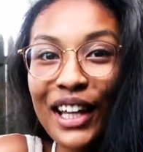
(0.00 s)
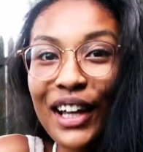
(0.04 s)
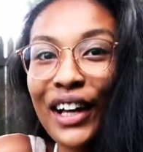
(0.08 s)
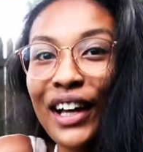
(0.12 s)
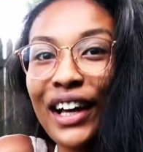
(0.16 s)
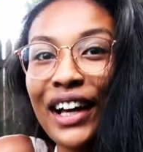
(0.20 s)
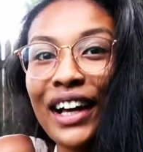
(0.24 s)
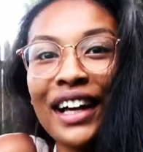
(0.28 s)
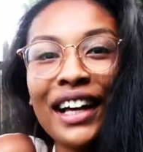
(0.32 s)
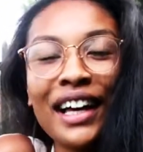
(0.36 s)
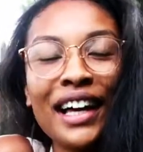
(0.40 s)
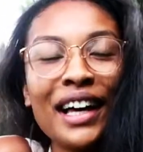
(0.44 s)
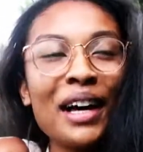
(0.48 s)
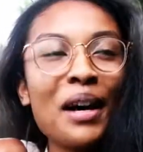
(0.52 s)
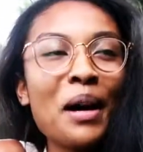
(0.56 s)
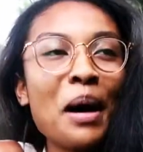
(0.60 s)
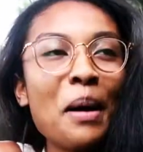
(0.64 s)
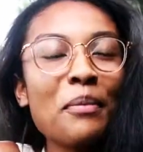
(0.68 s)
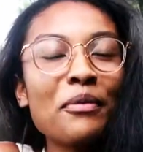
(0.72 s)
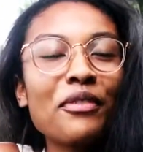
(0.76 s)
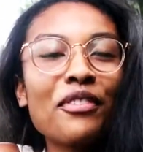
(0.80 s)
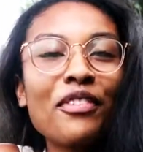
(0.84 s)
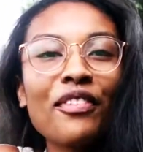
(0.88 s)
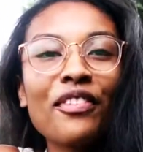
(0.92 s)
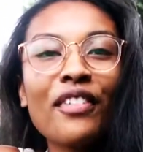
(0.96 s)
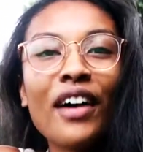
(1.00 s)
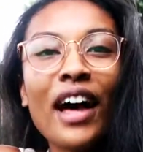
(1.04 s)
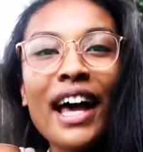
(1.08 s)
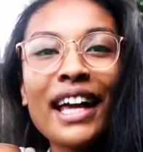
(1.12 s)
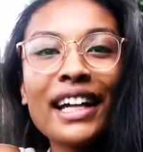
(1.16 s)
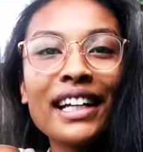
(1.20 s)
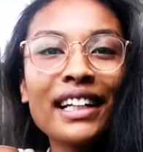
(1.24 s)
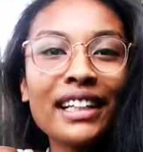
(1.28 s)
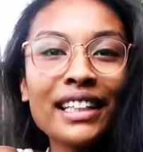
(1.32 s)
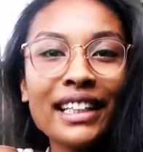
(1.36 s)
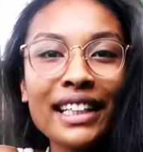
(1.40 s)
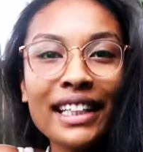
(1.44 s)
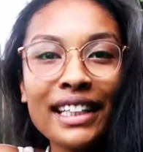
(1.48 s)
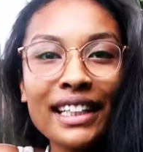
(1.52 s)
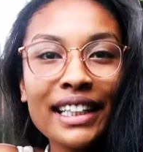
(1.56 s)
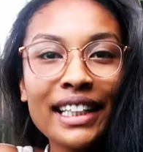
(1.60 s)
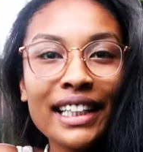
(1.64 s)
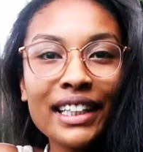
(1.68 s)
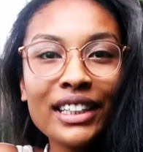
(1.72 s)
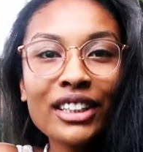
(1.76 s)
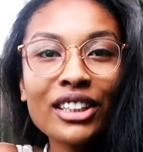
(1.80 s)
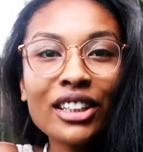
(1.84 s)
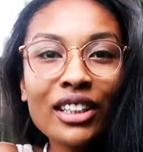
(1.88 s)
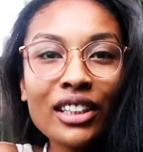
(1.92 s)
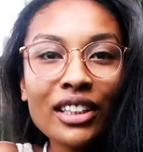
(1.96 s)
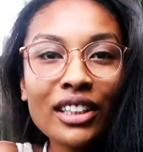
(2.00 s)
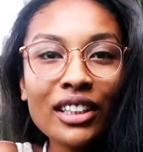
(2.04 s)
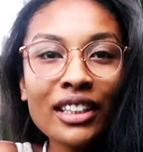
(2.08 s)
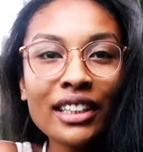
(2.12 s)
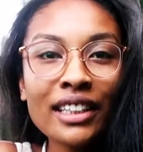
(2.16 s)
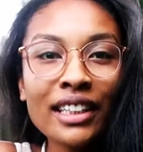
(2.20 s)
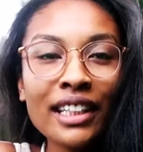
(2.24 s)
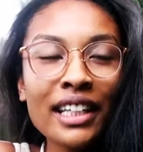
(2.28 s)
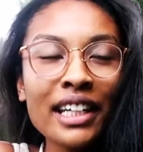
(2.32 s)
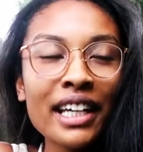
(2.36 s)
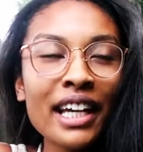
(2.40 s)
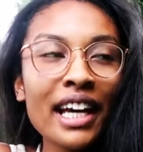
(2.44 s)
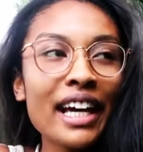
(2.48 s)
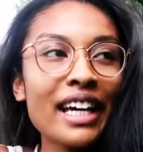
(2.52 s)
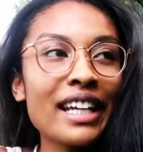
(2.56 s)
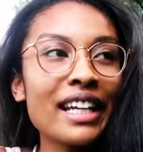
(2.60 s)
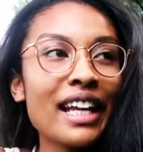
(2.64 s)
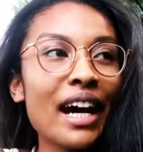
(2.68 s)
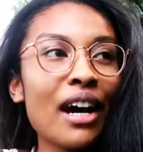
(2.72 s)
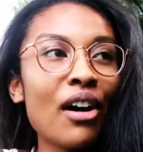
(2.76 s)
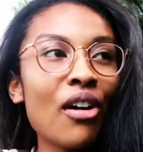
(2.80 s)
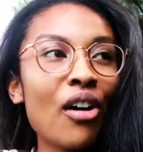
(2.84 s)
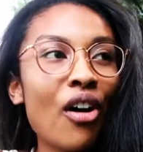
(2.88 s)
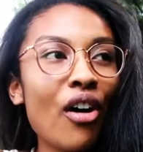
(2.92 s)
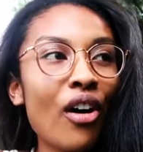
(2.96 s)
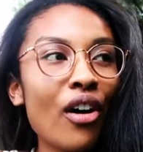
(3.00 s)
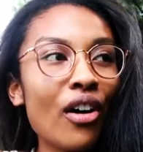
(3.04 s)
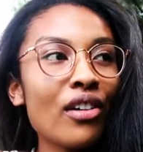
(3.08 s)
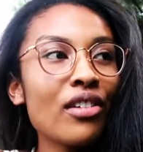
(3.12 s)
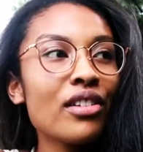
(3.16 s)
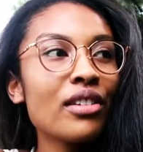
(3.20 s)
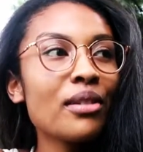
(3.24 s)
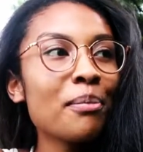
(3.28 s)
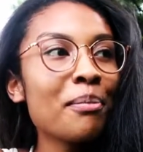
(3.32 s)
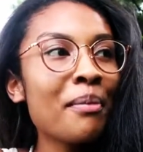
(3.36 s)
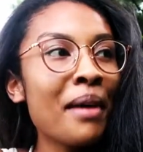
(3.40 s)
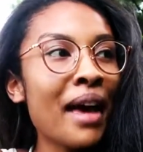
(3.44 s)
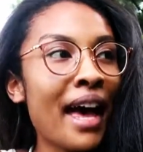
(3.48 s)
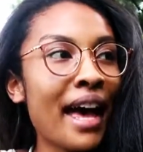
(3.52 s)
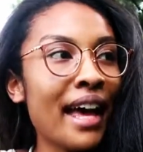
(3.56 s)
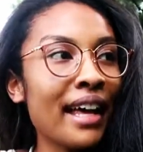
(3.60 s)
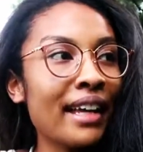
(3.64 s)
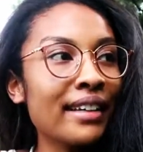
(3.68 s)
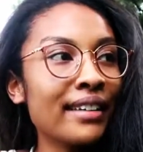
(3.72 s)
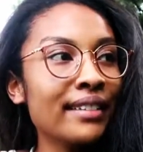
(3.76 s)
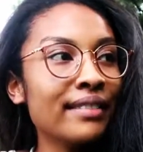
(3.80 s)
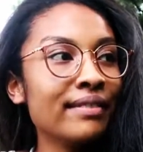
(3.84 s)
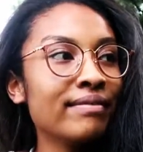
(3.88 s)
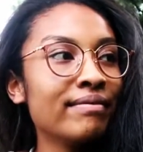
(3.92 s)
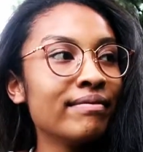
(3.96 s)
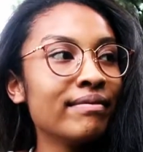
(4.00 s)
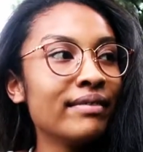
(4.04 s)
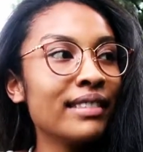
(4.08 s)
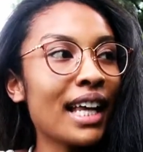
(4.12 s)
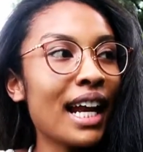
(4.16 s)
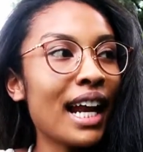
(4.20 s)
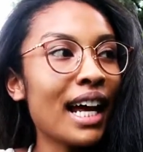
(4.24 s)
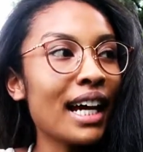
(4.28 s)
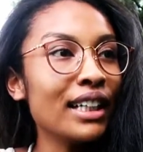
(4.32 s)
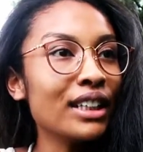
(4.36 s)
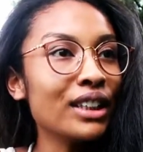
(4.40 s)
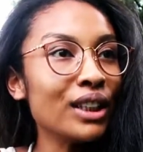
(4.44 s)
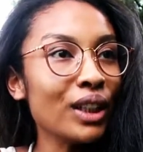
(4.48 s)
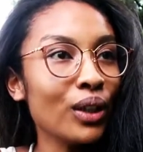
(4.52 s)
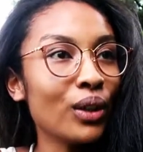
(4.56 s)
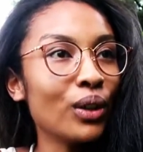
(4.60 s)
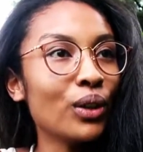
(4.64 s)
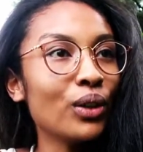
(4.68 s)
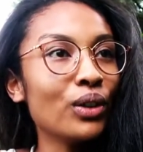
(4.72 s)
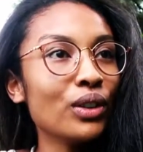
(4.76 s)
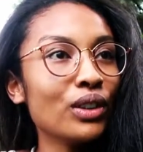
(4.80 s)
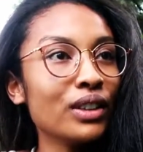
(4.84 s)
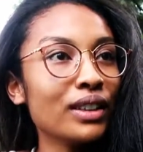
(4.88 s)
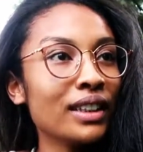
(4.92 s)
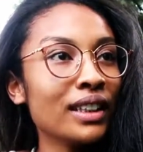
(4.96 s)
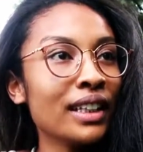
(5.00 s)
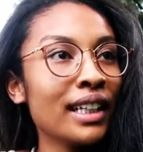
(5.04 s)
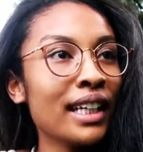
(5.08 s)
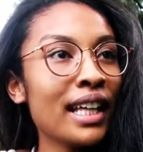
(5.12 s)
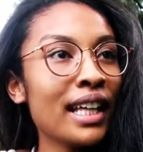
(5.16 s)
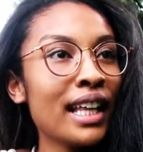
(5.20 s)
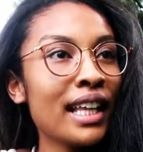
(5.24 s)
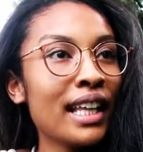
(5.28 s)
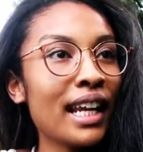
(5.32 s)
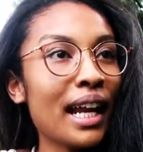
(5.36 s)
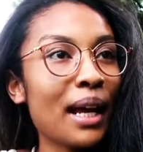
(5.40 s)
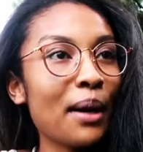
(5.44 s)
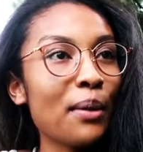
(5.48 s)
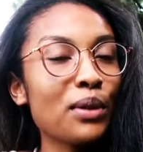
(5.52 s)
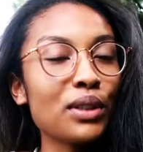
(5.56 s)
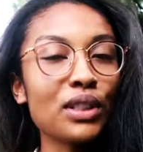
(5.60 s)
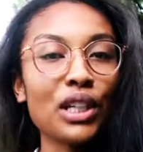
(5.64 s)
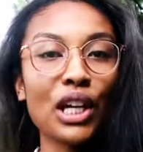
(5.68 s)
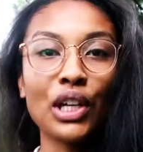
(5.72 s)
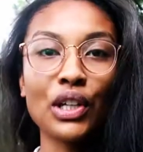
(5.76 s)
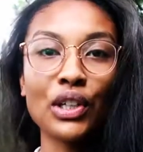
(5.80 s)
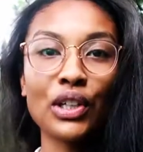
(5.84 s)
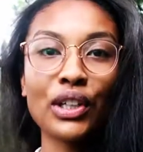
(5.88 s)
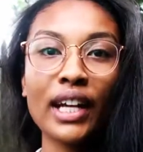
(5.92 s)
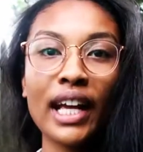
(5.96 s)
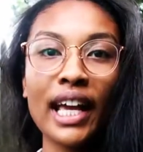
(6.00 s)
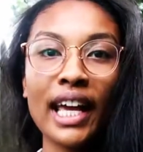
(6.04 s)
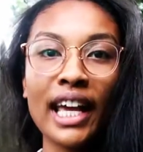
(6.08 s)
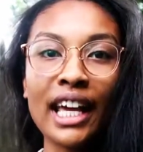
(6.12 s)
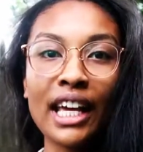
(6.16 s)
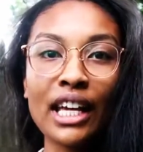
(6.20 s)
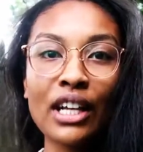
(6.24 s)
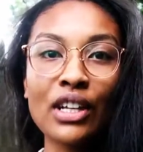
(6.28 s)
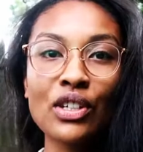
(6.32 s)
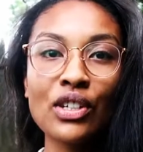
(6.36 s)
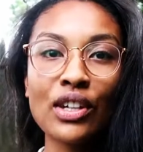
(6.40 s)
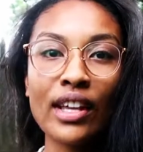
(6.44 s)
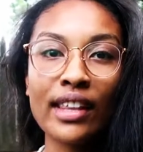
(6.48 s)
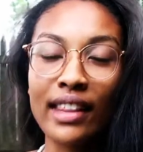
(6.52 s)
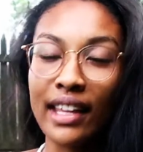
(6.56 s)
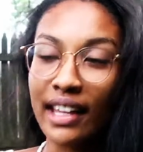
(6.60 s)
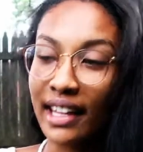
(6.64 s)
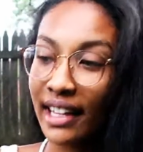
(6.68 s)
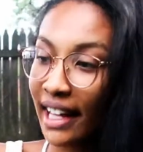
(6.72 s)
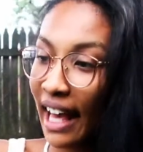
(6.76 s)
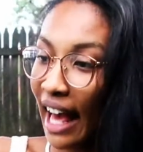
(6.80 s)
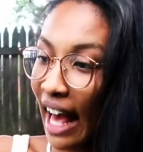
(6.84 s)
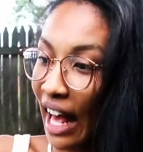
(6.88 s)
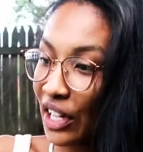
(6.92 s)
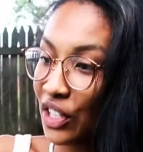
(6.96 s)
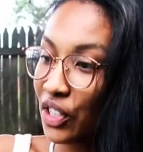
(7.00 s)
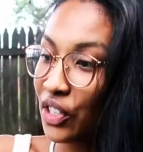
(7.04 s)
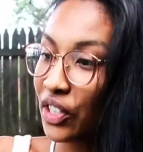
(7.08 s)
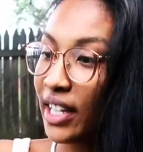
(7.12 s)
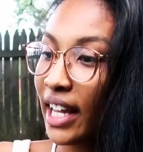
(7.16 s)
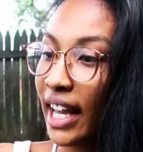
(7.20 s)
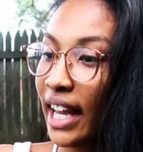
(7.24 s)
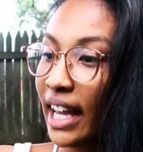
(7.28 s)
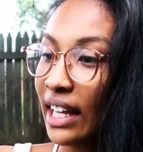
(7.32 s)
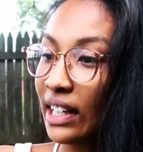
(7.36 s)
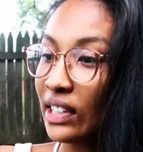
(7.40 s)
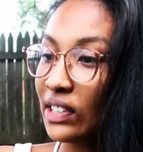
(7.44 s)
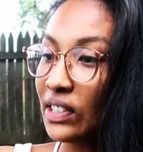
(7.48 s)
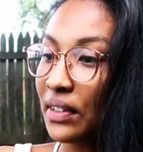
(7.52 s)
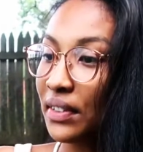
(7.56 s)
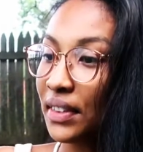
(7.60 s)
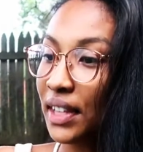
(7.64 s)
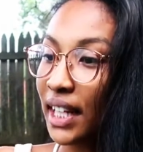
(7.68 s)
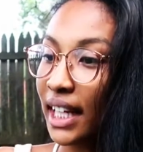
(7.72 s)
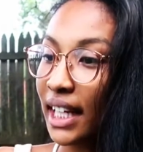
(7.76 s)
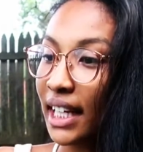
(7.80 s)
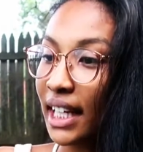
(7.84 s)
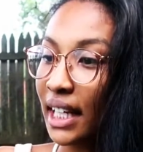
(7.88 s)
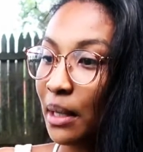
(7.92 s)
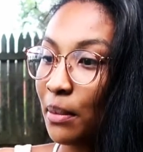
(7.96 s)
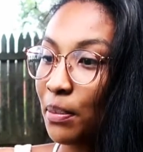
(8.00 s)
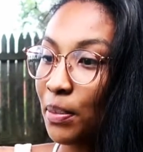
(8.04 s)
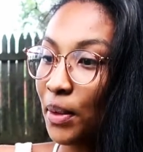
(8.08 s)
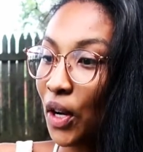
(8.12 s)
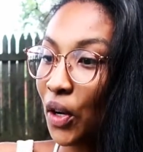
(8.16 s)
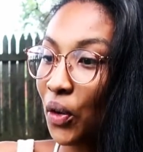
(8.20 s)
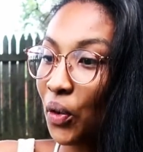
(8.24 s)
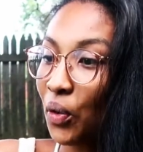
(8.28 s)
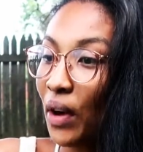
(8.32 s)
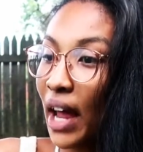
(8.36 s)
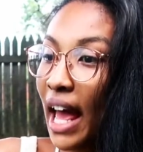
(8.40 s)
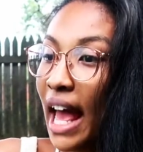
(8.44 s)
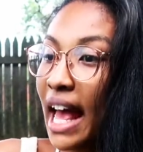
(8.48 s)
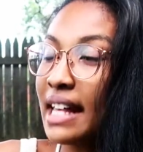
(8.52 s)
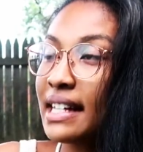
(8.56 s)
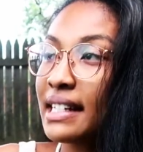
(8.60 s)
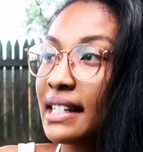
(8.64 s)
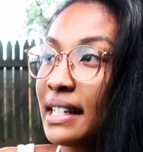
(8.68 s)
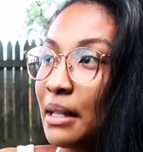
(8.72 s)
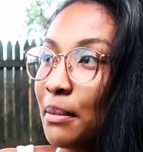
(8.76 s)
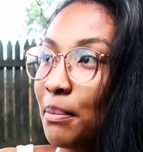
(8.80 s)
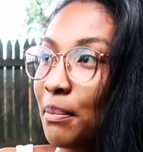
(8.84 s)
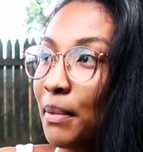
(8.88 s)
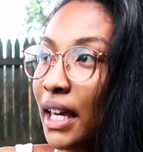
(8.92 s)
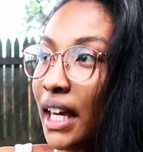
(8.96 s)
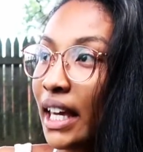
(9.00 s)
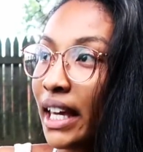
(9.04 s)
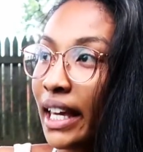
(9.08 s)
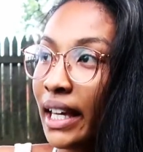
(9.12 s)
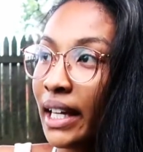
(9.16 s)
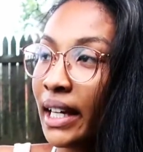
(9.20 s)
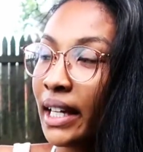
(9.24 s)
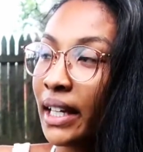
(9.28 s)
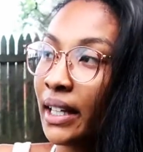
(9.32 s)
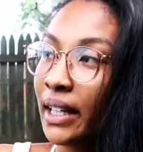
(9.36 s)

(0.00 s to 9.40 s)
I'm finally legal, and now all the men that I told that I was underage and they catch a case if they keep harassing me